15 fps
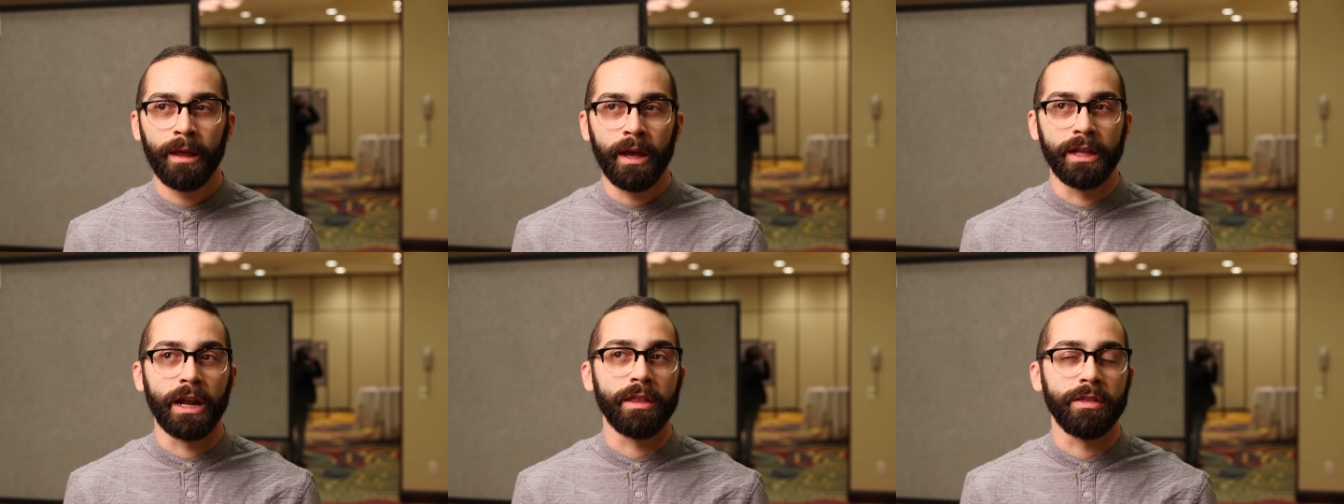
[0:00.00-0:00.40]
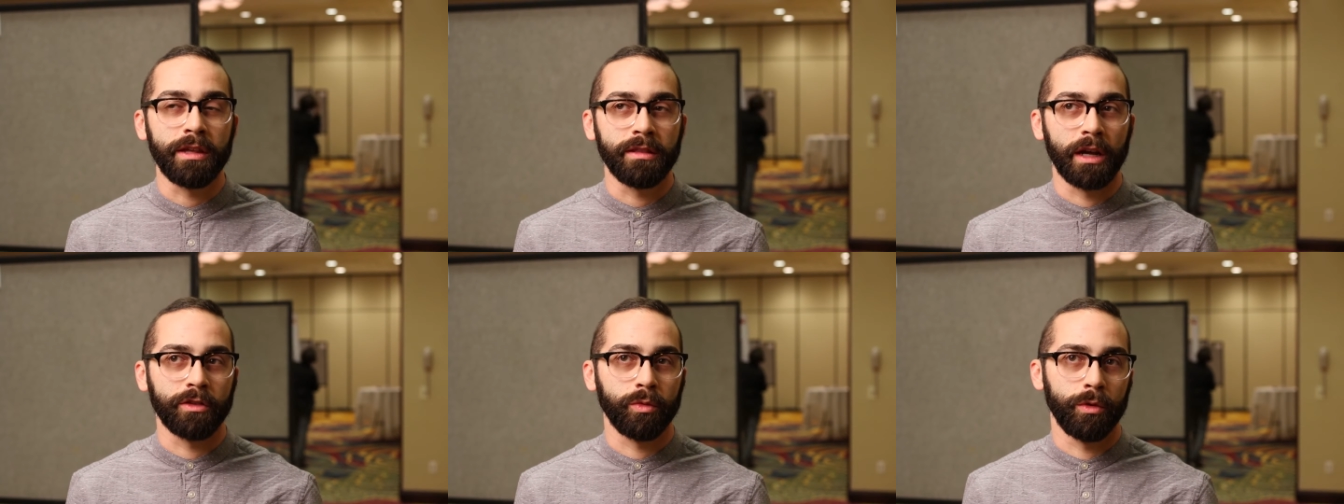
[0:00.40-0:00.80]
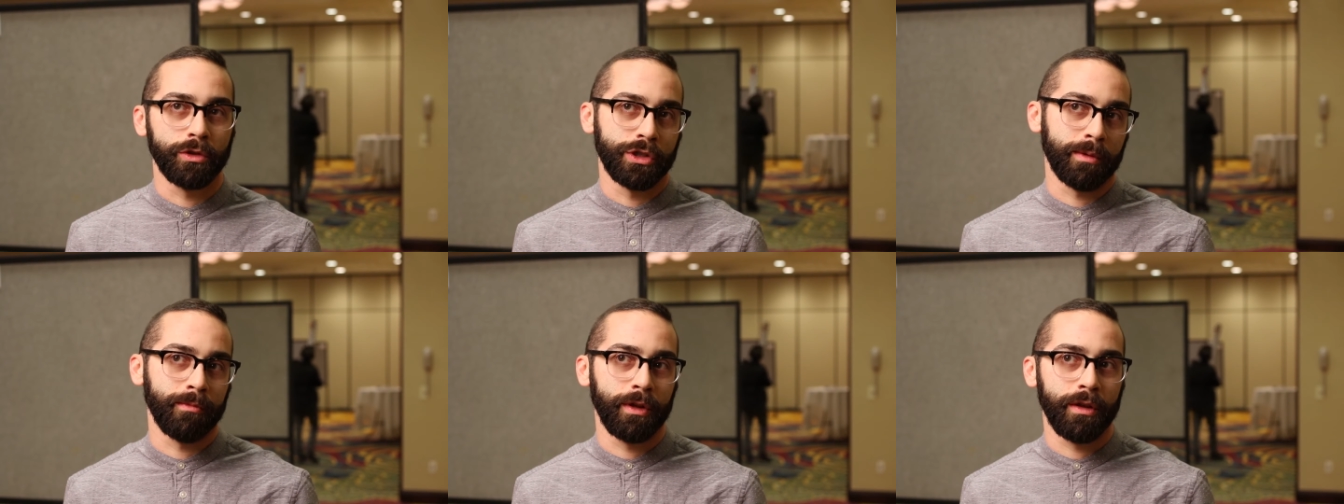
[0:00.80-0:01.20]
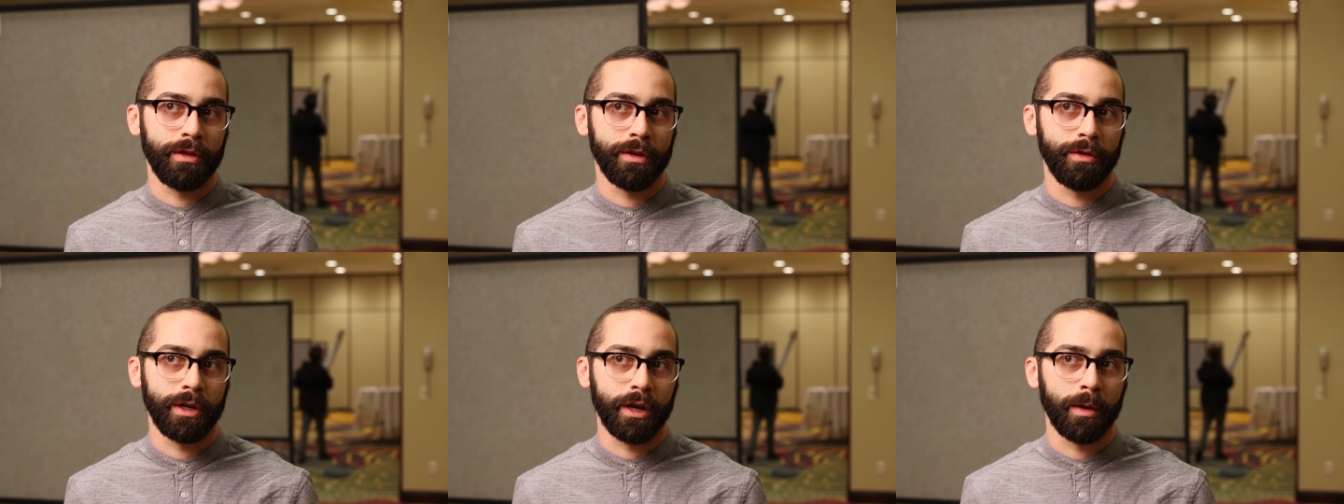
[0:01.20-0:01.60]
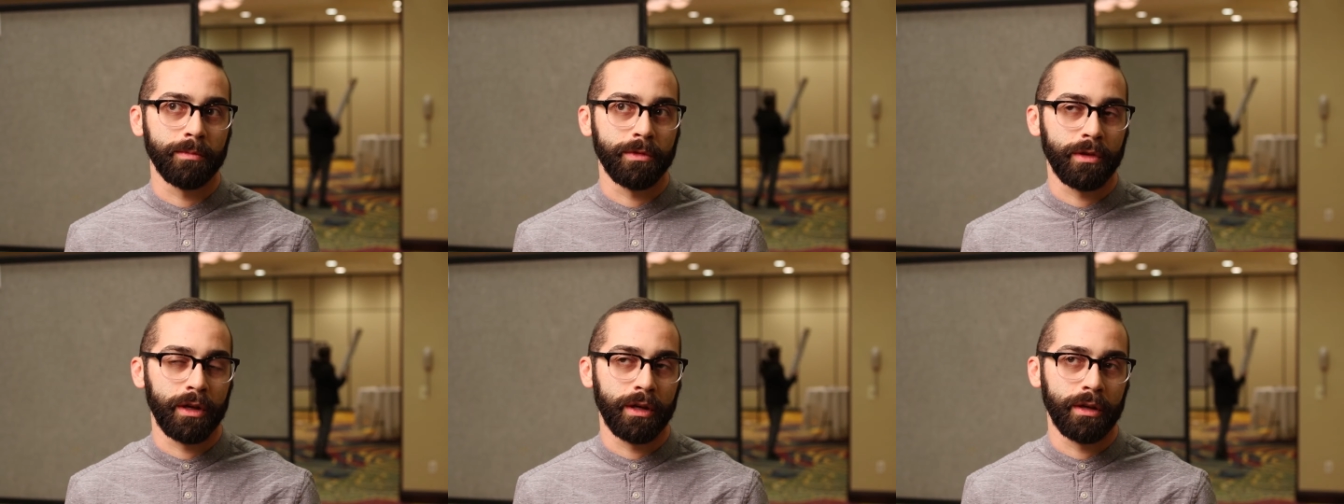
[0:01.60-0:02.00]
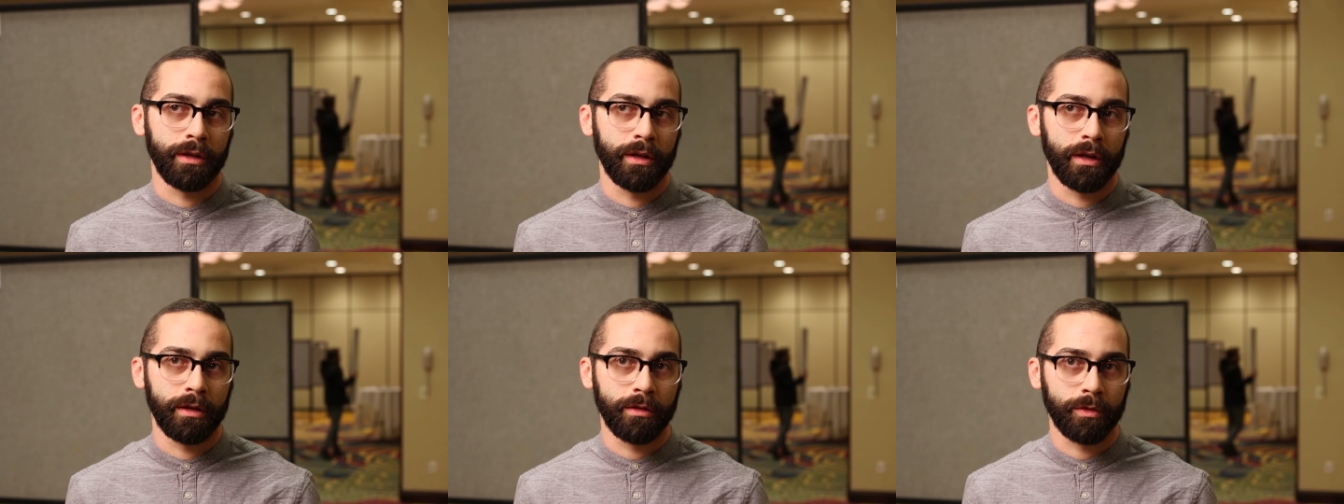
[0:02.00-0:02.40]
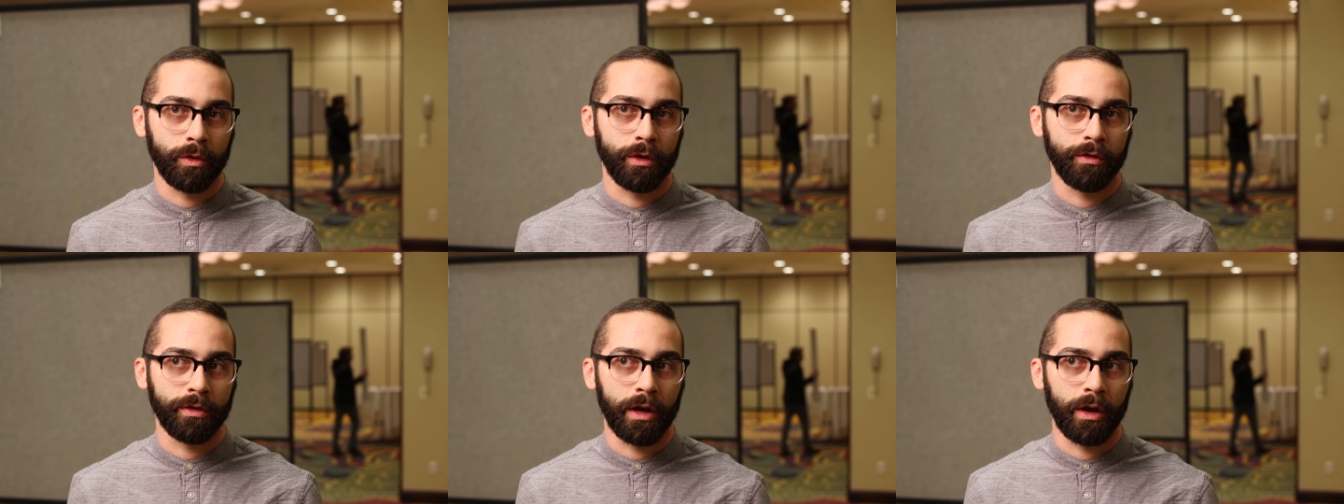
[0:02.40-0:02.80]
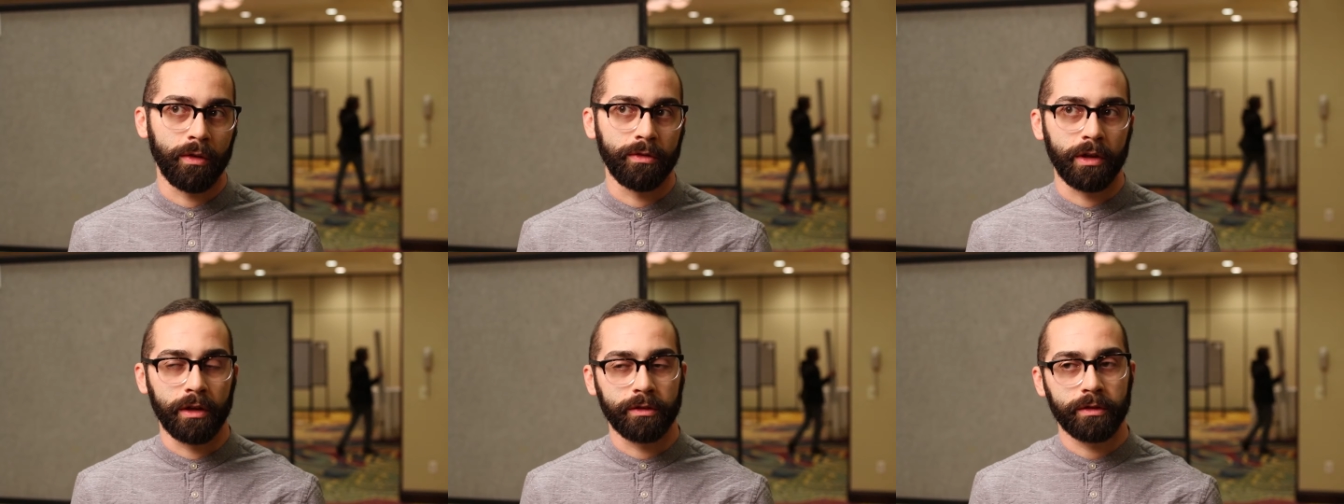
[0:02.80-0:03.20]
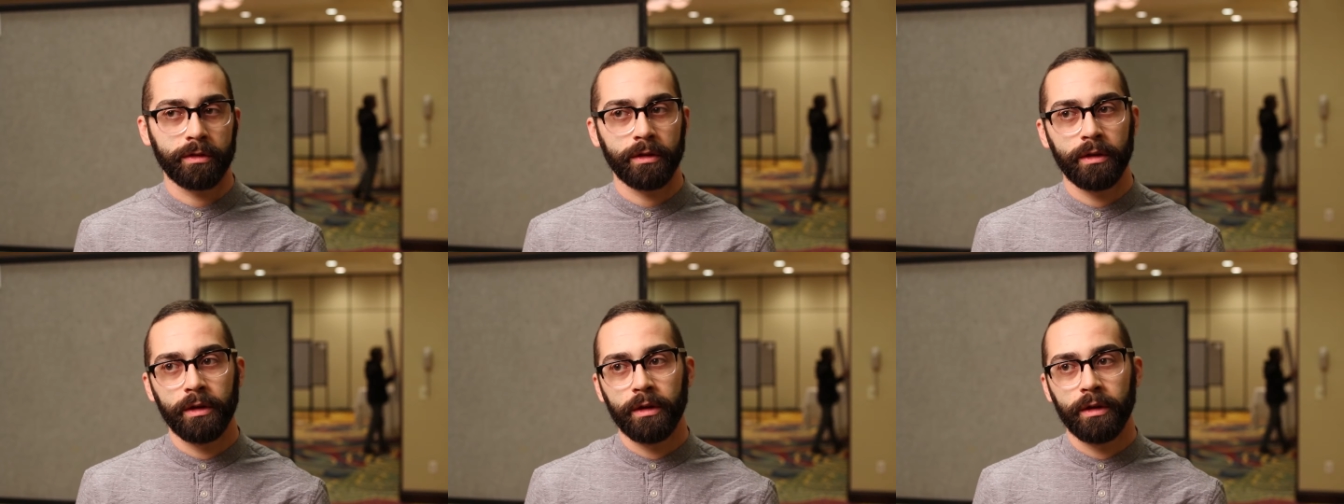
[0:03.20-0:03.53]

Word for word: and i think that's where generally theory comes in and then sort of helps us